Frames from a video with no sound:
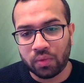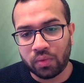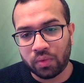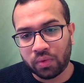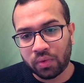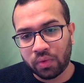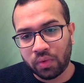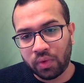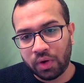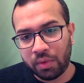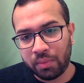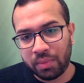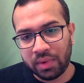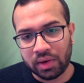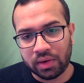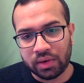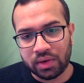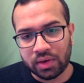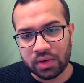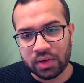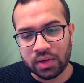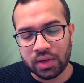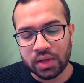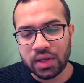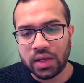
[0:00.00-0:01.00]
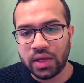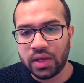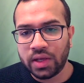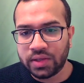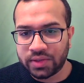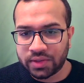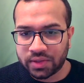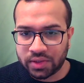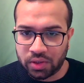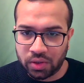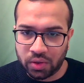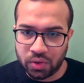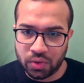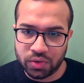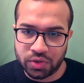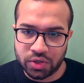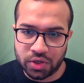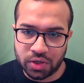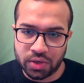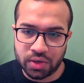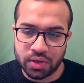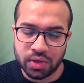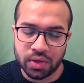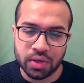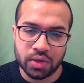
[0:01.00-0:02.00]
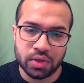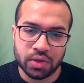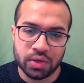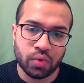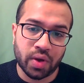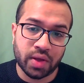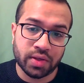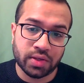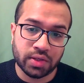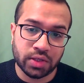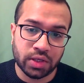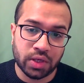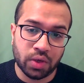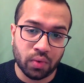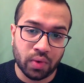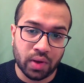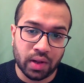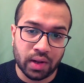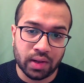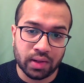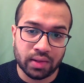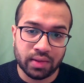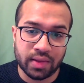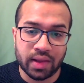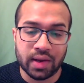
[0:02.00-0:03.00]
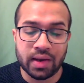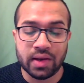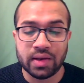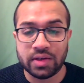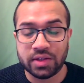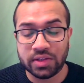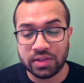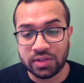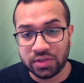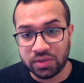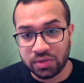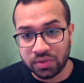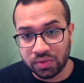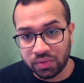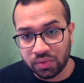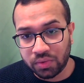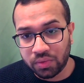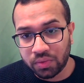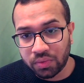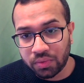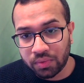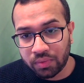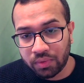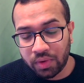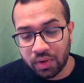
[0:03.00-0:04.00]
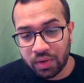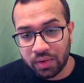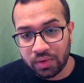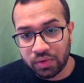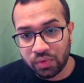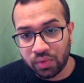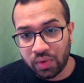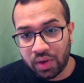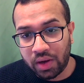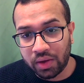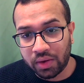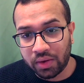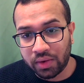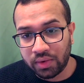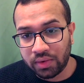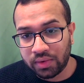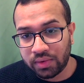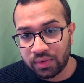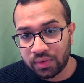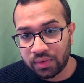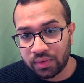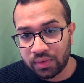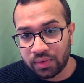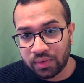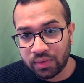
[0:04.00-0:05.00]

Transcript: Query Builder is closer to SQL than it is to Eloquent.